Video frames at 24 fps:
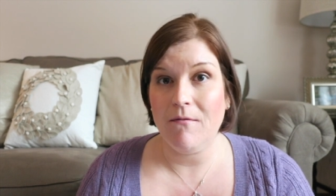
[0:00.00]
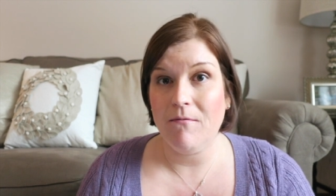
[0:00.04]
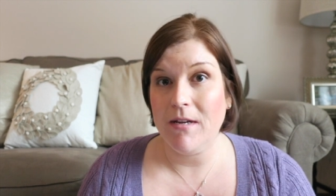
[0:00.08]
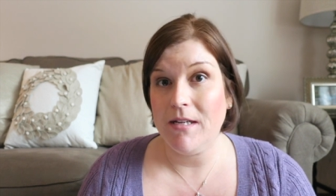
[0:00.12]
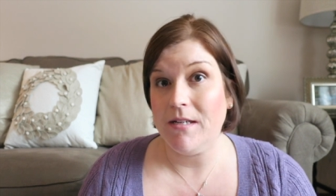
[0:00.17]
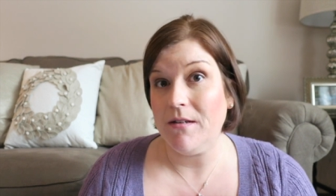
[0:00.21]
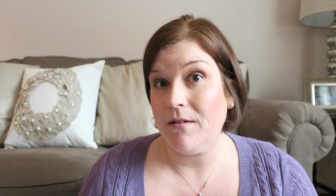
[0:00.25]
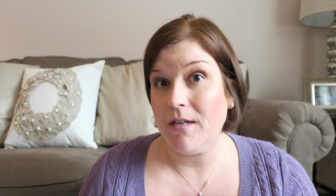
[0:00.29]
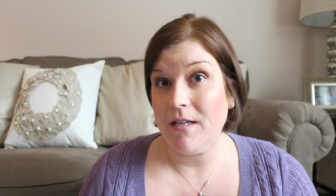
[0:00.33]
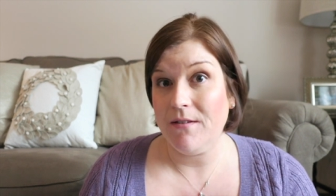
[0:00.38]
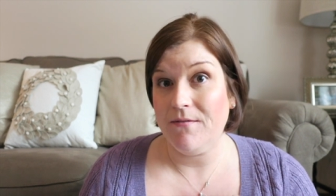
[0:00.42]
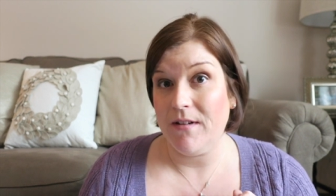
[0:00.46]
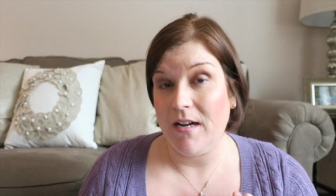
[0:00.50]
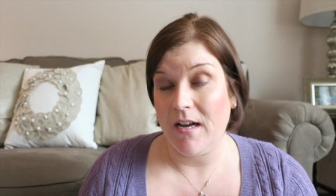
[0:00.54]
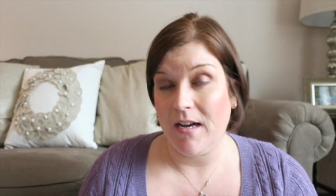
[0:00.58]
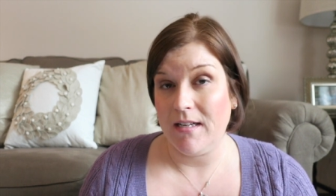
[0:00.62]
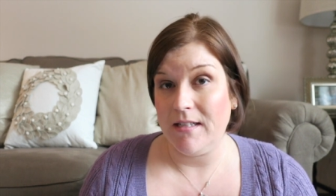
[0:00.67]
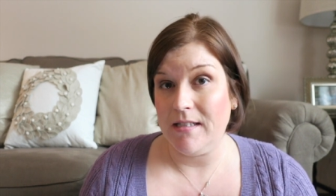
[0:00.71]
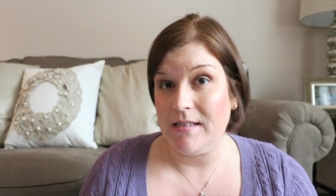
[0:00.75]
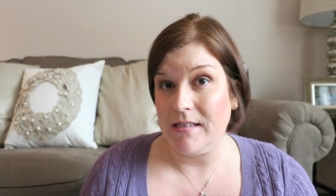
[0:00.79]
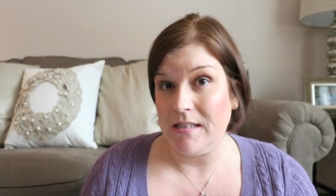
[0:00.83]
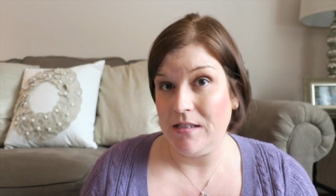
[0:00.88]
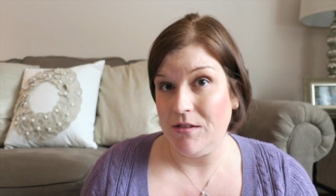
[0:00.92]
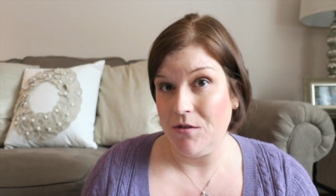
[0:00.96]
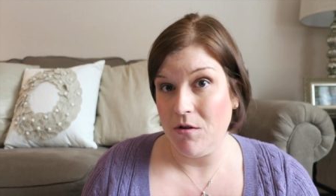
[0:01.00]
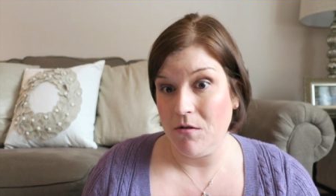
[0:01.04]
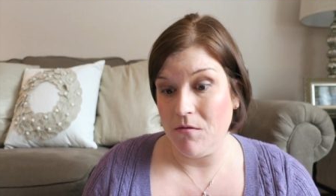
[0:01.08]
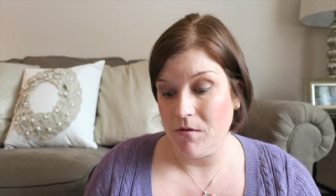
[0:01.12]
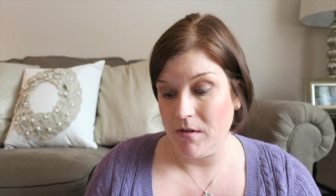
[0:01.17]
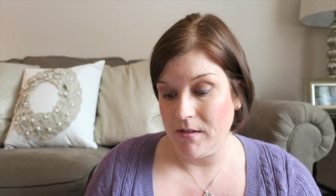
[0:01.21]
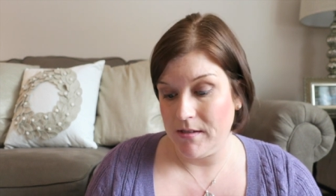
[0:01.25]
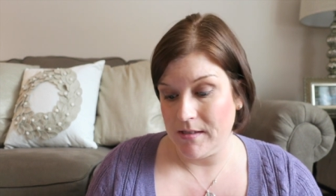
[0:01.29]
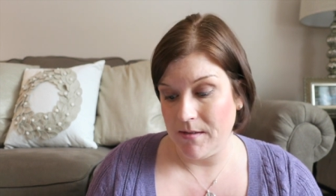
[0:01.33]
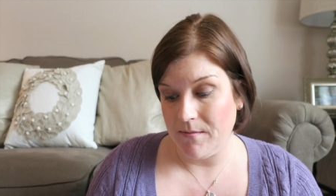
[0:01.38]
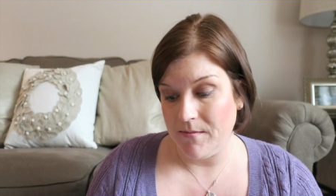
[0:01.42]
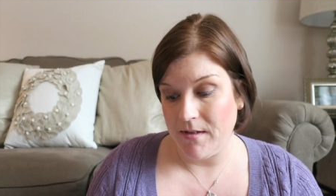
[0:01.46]
we don't even honestly know
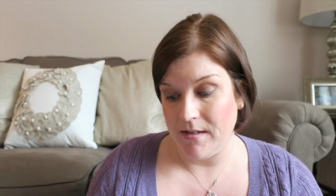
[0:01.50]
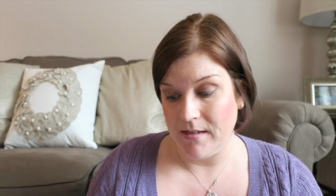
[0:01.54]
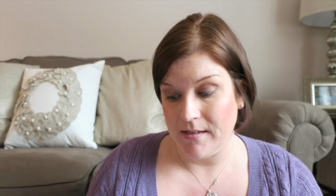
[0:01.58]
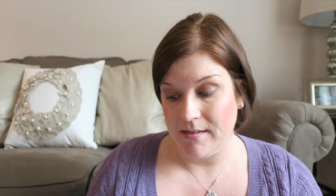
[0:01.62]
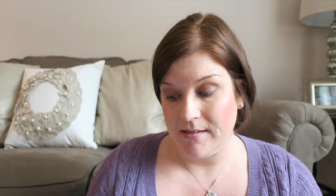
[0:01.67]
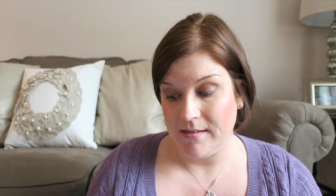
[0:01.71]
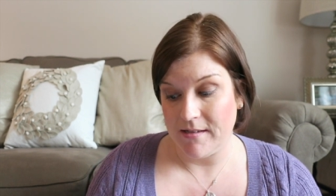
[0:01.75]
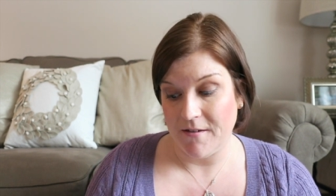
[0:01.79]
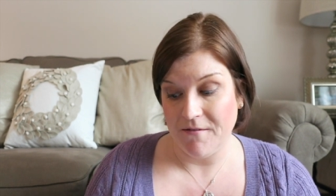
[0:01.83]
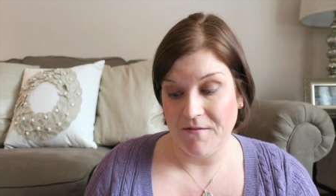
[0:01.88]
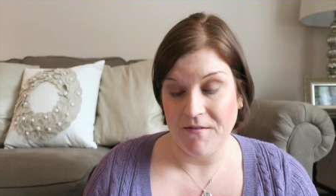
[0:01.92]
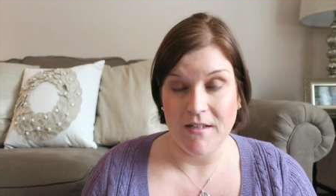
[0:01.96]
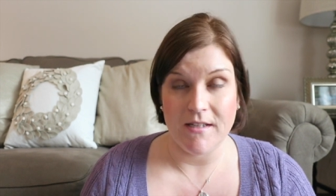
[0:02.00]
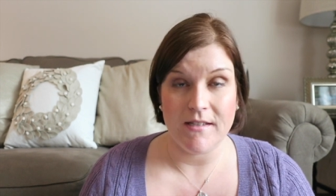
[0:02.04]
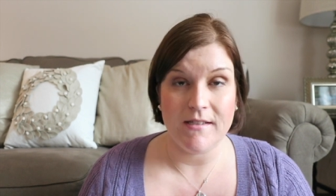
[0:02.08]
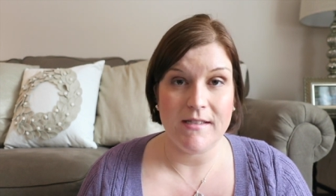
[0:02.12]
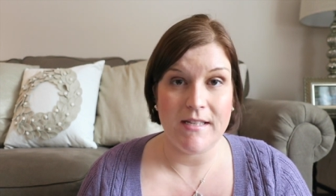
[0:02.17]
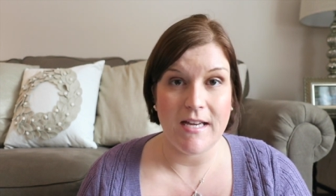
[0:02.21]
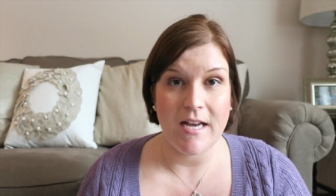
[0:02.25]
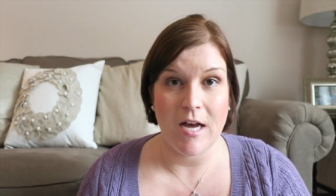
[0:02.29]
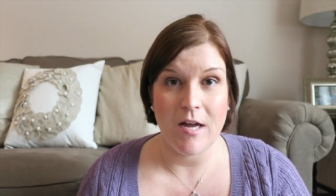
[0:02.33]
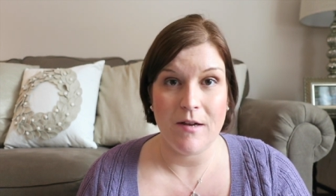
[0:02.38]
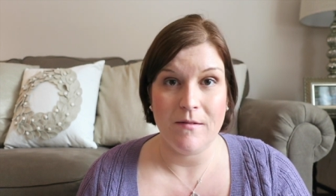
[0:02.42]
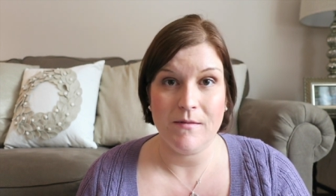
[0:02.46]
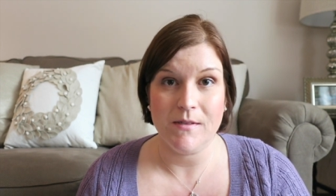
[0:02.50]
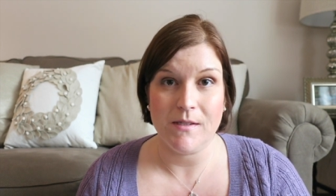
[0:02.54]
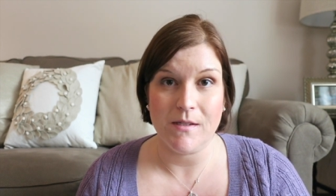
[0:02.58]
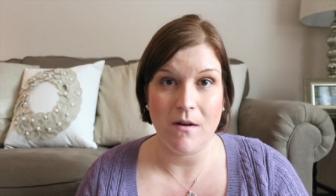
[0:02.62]
where some of this stuff is yet,